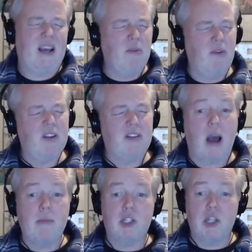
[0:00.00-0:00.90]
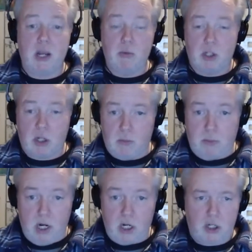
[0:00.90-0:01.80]
That movie, Thomas Jane was a good
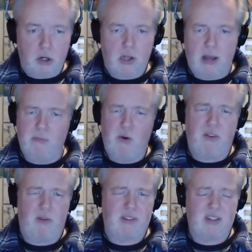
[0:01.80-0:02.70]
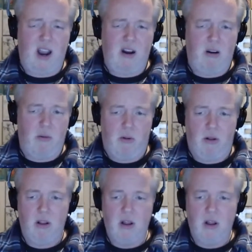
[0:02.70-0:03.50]
Punisher. That movie was terrible.